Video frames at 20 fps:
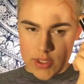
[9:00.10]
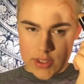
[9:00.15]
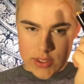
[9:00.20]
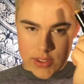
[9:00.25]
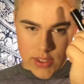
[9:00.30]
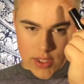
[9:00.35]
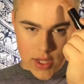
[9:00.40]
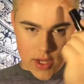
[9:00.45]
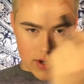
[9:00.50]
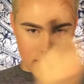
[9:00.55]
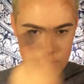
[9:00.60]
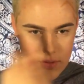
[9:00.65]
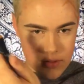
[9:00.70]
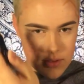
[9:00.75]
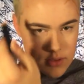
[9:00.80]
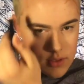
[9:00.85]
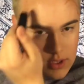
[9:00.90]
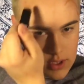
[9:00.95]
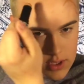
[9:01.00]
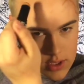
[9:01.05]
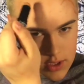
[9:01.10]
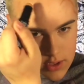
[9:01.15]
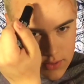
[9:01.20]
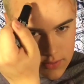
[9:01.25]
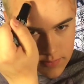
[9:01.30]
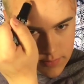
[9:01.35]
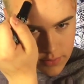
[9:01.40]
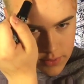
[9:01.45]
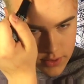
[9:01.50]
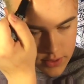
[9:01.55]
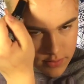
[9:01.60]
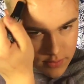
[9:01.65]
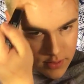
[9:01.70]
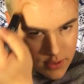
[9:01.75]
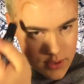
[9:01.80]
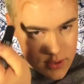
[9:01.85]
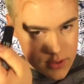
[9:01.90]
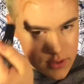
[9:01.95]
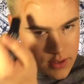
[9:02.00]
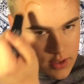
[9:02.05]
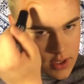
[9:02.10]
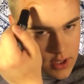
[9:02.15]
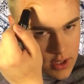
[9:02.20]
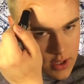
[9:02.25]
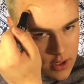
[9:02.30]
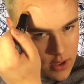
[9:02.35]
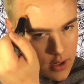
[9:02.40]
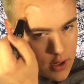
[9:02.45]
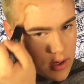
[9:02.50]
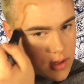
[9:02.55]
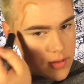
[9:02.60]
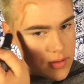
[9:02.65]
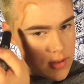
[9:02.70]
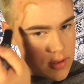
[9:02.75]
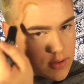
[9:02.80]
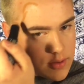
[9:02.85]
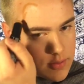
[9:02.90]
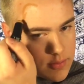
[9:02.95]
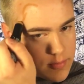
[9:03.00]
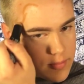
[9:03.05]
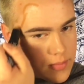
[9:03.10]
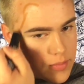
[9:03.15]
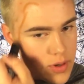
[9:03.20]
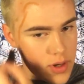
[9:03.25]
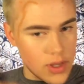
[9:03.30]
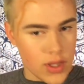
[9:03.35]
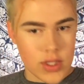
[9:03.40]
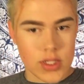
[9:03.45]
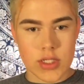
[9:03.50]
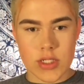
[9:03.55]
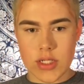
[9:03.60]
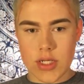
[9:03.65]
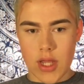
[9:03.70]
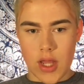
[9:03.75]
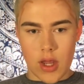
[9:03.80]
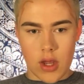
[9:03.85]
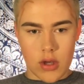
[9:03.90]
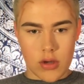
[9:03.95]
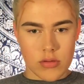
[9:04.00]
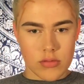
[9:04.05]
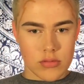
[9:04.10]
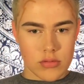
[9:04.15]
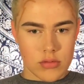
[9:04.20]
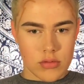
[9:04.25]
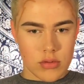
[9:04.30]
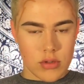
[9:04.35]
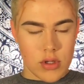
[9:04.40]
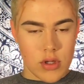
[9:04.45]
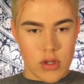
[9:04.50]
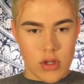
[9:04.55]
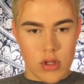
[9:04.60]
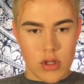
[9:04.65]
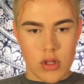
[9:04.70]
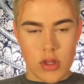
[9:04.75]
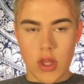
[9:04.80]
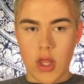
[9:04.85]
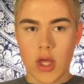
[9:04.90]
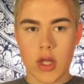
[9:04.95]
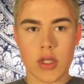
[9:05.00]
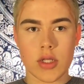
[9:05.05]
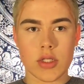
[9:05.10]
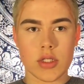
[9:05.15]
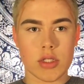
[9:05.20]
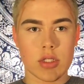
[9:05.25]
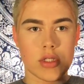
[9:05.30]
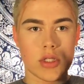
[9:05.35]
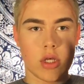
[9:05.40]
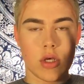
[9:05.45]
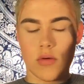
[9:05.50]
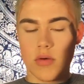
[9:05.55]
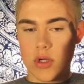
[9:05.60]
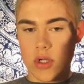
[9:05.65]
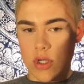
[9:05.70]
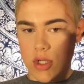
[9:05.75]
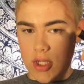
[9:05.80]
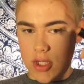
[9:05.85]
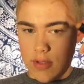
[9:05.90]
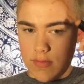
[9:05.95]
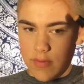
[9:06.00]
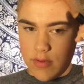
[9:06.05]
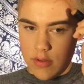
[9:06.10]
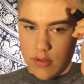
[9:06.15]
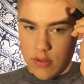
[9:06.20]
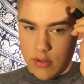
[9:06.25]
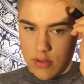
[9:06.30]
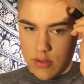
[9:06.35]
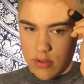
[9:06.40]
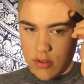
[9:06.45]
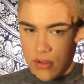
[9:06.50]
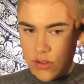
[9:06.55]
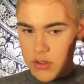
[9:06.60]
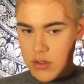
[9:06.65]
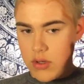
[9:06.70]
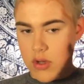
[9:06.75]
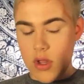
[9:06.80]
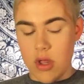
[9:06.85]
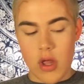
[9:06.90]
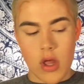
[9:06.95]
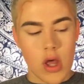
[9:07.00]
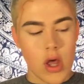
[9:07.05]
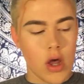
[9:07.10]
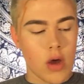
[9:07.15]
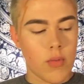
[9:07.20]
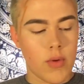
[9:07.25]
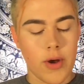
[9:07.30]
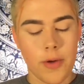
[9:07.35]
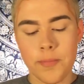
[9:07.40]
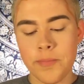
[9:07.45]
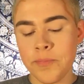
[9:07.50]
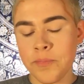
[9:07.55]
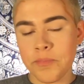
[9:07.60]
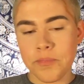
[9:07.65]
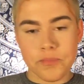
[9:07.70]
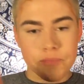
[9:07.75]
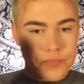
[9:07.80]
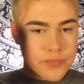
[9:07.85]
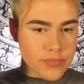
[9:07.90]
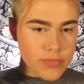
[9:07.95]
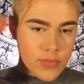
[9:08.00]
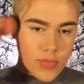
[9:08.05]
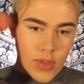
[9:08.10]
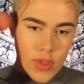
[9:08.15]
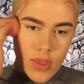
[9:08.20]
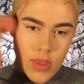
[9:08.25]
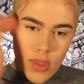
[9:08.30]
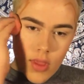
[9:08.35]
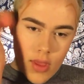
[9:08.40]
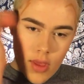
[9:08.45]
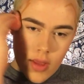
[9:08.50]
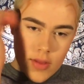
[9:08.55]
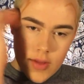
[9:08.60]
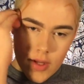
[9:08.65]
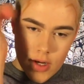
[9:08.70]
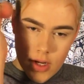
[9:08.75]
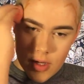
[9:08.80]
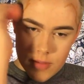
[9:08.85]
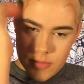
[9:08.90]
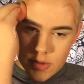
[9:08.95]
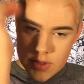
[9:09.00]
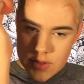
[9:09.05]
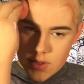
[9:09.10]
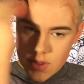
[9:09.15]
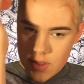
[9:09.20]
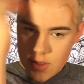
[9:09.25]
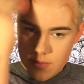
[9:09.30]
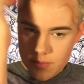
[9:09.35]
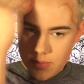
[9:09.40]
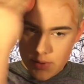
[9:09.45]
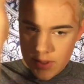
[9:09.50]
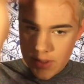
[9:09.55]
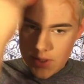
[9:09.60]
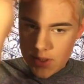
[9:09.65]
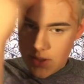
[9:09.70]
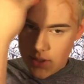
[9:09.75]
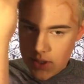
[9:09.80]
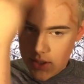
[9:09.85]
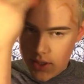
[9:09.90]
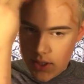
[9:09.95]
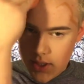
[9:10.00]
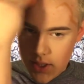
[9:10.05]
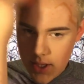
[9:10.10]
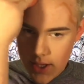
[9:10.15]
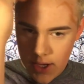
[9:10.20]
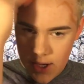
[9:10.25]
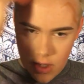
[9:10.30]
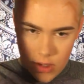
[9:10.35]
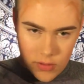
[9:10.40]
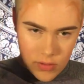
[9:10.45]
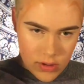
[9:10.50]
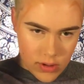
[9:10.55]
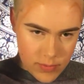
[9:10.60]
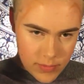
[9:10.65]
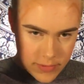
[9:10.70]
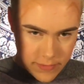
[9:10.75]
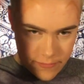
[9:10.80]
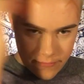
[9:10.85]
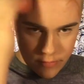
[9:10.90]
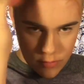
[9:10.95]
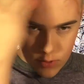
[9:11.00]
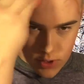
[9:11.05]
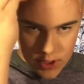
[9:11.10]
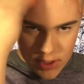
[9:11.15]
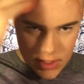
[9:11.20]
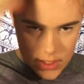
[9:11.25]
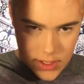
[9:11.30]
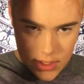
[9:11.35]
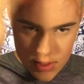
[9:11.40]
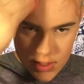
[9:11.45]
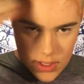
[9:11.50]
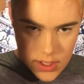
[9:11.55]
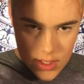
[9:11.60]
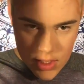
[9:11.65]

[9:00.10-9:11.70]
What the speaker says: it down, and put it right there and then bring it down. That is so uneven. Oh well. And then I'm just going to blend it out on my forehead.